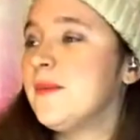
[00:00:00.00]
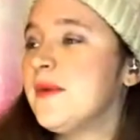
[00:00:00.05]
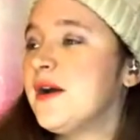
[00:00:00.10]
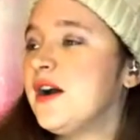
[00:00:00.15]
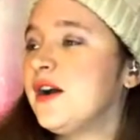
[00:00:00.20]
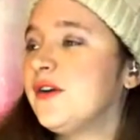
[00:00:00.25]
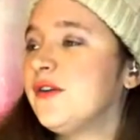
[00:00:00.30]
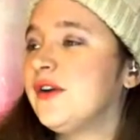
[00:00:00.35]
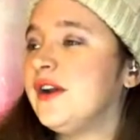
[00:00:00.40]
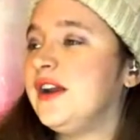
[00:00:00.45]

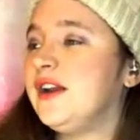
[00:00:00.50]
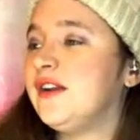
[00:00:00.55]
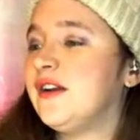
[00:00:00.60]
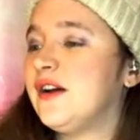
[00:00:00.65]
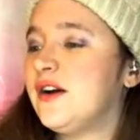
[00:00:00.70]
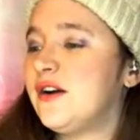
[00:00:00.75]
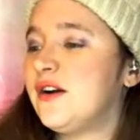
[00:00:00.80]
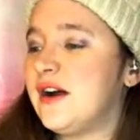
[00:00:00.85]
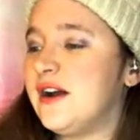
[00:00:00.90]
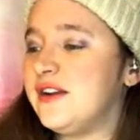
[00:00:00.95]
here we go,
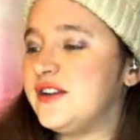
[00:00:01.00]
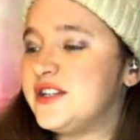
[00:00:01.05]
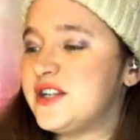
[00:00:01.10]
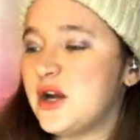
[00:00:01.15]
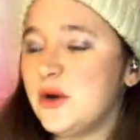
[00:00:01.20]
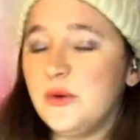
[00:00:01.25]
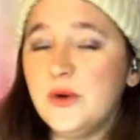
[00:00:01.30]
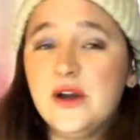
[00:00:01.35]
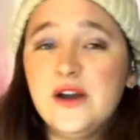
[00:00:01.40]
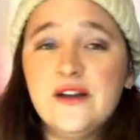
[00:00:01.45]
Marguerite. All
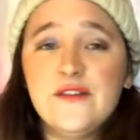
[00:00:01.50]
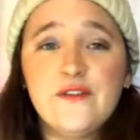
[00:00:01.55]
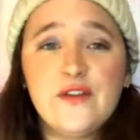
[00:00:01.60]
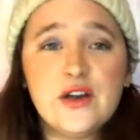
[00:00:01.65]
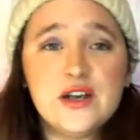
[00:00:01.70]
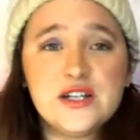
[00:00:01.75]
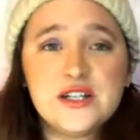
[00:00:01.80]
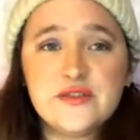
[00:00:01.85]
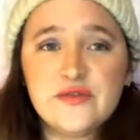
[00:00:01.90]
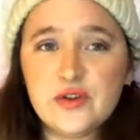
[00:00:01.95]
right. So,
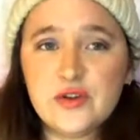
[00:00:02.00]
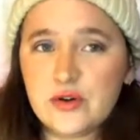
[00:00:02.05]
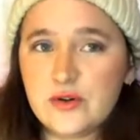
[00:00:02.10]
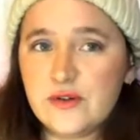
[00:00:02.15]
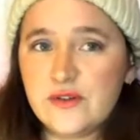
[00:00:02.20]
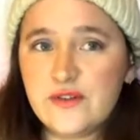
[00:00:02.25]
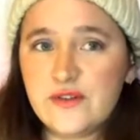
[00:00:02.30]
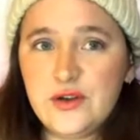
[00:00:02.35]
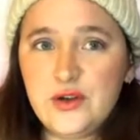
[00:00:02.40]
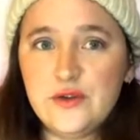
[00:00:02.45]

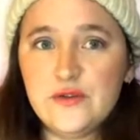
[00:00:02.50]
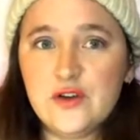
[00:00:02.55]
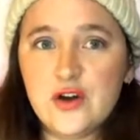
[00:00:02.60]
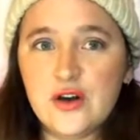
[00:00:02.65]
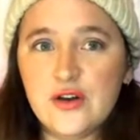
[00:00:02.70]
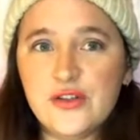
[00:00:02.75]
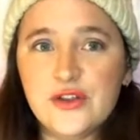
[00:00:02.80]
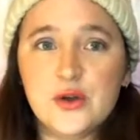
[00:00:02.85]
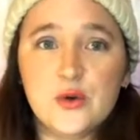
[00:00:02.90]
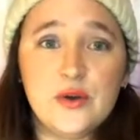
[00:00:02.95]
first of all,
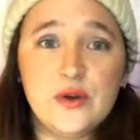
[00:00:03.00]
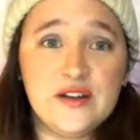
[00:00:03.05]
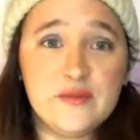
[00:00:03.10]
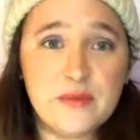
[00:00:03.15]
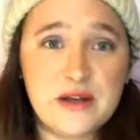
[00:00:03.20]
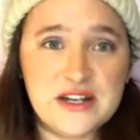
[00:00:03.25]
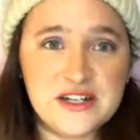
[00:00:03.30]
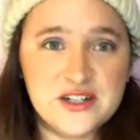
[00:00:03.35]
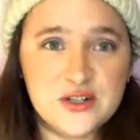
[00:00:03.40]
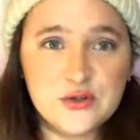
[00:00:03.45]
you've got the
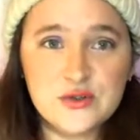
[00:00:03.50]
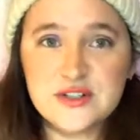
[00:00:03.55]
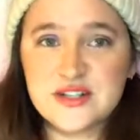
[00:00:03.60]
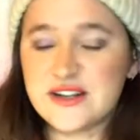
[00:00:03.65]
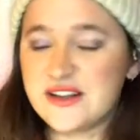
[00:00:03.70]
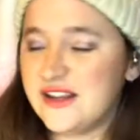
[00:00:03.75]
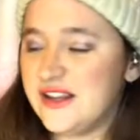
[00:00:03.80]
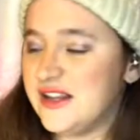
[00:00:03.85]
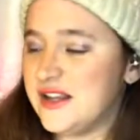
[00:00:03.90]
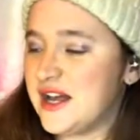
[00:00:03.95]
Queen of
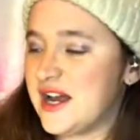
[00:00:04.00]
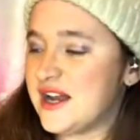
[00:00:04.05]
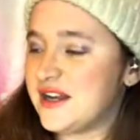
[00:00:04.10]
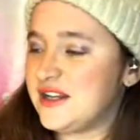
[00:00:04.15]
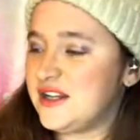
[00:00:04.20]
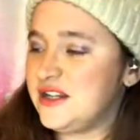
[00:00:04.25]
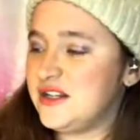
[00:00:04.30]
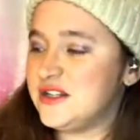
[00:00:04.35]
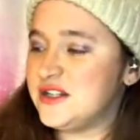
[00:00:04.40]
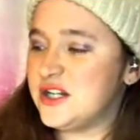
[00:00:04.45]
Pentacles.
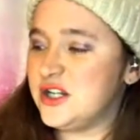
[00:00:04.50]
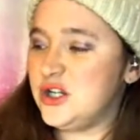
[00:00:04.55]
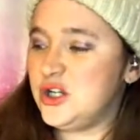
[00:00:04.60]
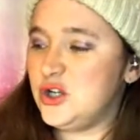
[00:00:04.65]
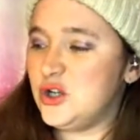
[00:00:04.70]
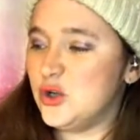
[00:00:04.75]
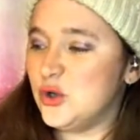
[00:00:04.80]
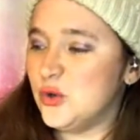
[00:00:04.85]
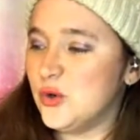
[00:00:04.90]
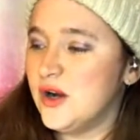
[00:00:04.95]
That is
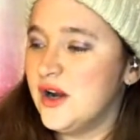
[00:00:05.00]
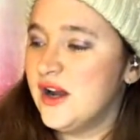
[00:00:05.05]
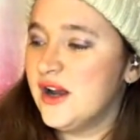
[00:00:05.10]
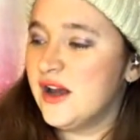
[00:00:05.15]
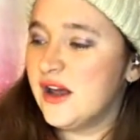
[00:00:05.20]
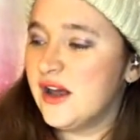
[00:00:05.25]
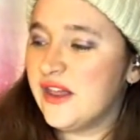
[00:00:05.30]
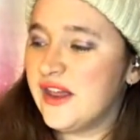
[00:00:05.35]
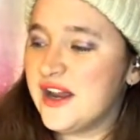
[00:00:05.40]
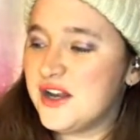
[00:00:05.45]
you.
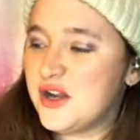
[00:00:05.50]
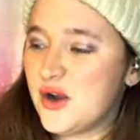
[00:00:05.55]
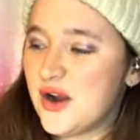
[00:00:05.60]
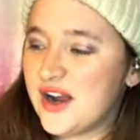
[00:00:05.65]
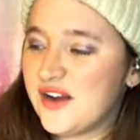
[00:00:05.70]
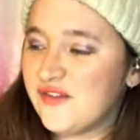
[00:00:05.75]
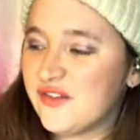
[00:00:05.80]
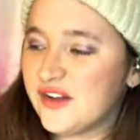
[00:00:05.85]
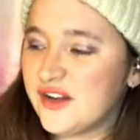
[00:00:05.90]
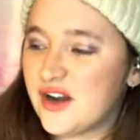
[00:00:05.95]
Then
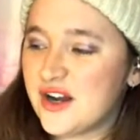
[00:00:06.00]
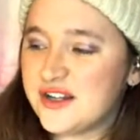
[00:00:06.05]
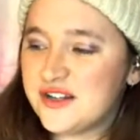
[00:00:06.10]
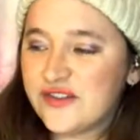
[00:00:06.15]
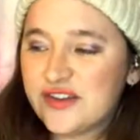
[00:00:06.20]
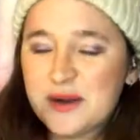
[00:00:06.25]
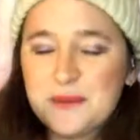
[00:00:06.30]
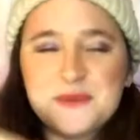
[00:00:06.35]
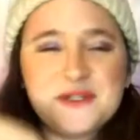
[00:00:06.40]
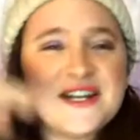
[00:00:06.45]
you have the
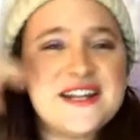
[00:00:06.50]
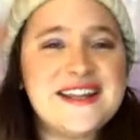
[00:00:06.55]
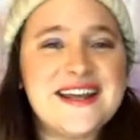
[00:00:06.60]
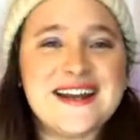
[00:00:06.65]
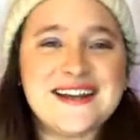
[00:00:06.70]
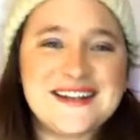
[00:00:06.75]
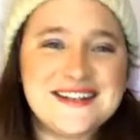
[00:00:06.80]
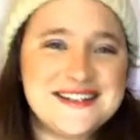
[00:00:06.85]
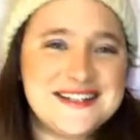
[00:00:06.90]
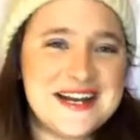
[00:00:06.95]
Knight of Cups. So
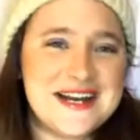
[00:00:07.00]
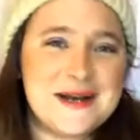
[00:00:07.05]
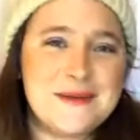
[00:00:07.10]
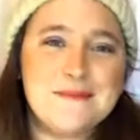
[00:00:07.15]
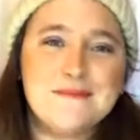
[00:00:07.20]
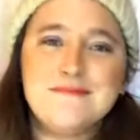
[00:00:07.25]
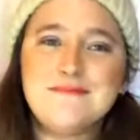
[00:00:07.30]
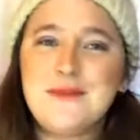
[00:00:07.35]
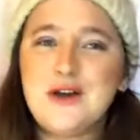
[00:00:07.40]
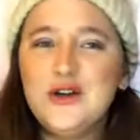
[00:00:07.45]
that is
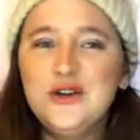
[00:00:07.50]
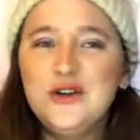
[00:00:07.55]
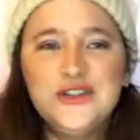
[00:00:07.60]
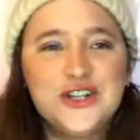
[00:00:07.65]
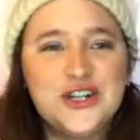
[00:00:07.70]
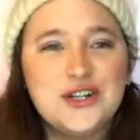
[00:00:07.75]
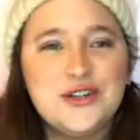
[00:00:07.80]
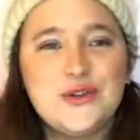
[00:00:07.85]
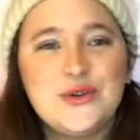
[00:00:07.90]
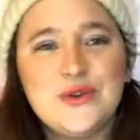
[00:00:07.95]
that
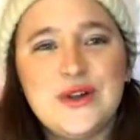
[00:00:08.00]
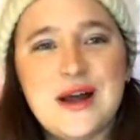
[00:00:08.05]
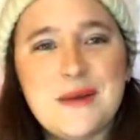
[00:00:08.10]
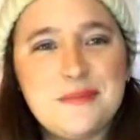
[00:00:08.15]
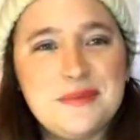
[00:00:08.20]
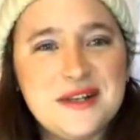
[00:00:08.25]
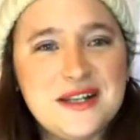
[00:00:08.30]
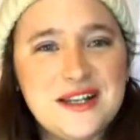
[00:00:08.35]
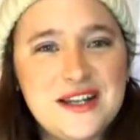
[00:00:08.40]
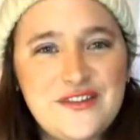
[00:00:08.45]
emotional
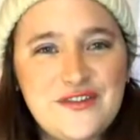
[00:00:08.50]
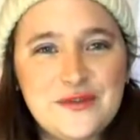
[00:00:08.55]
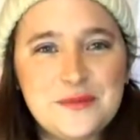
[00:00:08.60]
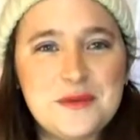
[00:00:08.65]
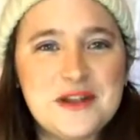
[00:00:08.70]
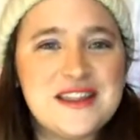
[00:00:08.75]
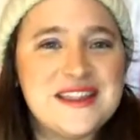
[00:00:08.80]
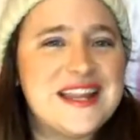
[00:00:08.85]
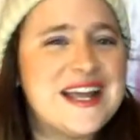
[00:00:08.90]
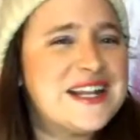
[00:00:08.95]

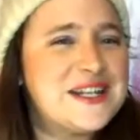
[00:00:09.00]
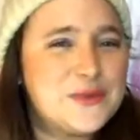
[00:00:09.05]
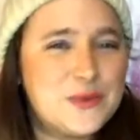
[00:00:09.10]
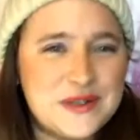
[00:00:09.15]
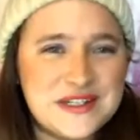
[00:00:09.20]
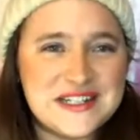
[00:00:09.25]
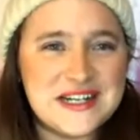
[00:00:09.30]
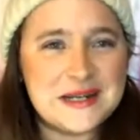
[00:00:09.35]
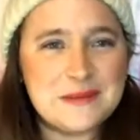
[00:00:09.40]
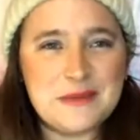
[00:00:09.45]
upliftment.
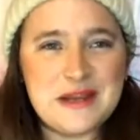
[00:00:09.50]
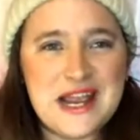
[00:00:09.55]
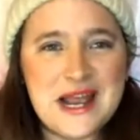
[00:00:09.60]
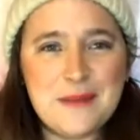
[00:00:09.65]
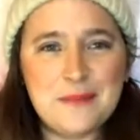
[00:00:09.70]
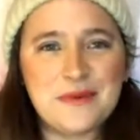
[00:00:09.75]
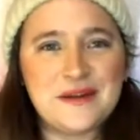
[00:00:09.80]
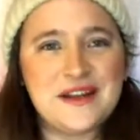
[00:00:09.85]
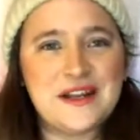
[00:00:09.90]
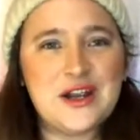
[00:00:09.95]
That's what's going to be
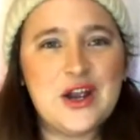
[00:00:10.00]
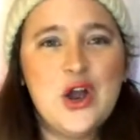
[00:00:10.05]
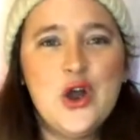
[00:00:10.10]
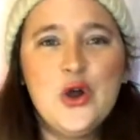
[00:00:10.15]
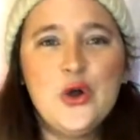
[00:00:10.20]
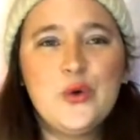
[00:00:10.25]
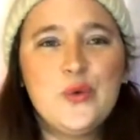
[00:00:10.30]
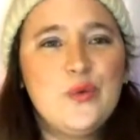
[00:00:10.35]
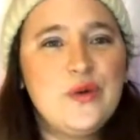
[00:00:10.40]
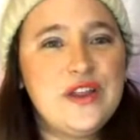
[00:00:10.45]
happening
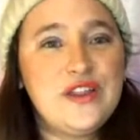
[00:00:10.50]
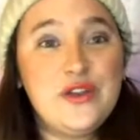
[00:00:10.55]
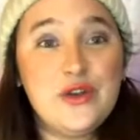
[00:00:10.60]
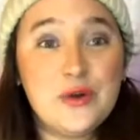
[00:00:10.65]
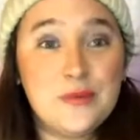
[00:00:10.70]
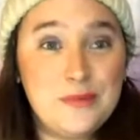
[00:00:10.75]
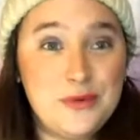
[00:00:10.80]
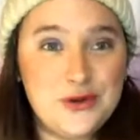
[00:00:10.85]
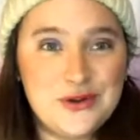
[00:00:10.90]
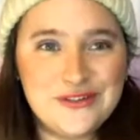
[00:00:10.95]
with
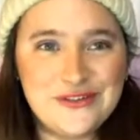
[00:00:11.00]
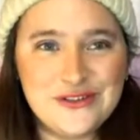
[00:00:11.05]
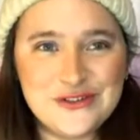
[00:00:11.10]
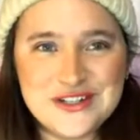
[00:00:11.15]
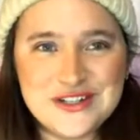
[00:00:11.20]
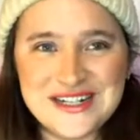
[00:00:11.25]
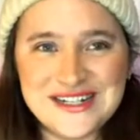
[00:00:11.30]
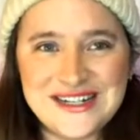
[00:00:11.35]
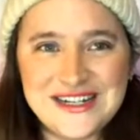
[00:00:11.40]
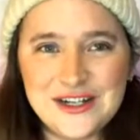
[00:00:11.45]
your
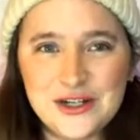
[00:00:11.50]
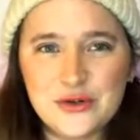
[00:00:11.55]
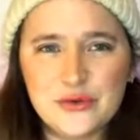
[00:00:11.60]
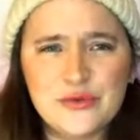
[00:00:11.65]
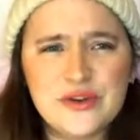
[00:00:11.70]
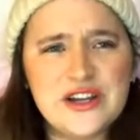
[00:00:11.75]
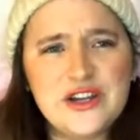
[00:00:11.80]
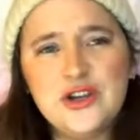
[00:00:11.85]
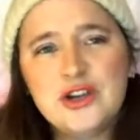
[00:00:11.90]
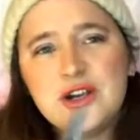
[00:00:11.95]
beautiful singing
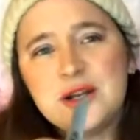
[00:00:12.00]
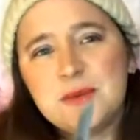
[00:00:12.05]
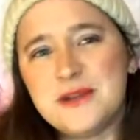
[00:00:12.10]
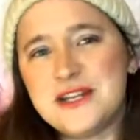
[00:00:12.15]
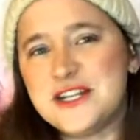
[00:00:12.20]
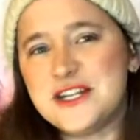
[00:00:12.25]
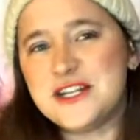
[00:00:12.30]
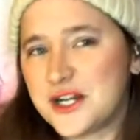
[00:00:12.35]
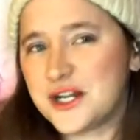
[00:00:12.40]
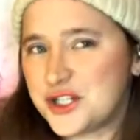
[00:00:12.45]
career. You're
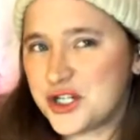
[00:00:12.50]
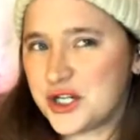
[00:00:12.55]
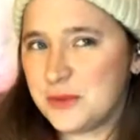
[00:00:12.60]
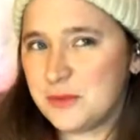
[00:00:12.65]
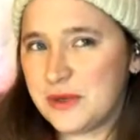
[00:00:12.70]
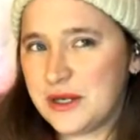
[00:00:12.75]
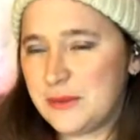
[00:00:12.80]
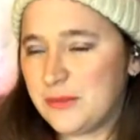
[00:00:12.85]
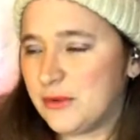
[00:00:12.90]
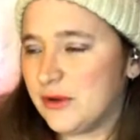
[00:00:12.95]
going to be
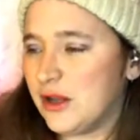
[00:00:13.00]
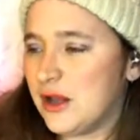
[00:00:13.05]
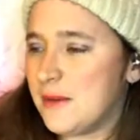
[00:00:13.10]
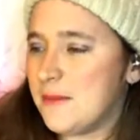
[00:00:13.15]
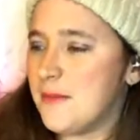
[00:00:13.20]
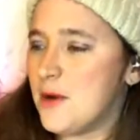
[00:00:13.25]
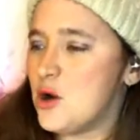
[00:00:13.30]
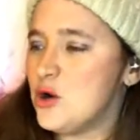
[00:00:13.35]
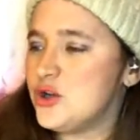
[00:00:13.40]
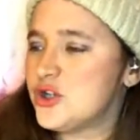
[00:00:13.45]
touching people
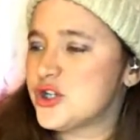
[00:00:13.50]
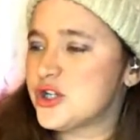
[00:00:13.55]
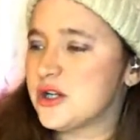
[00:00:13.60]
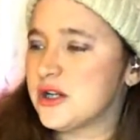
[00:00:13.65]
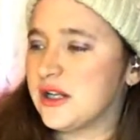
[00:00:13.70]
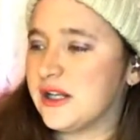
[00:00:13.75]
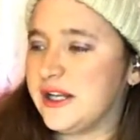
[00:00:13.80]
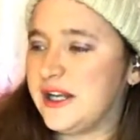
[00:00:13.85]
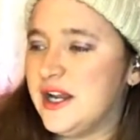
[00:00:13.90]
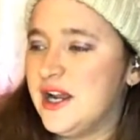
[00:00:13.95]

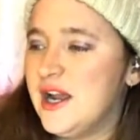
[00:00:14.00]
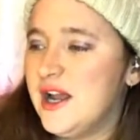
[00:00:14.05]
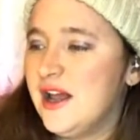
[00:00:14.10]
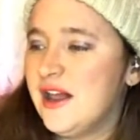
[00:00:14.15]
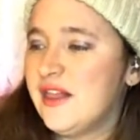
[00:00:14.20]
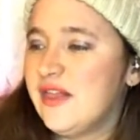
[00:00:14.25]
emotionally.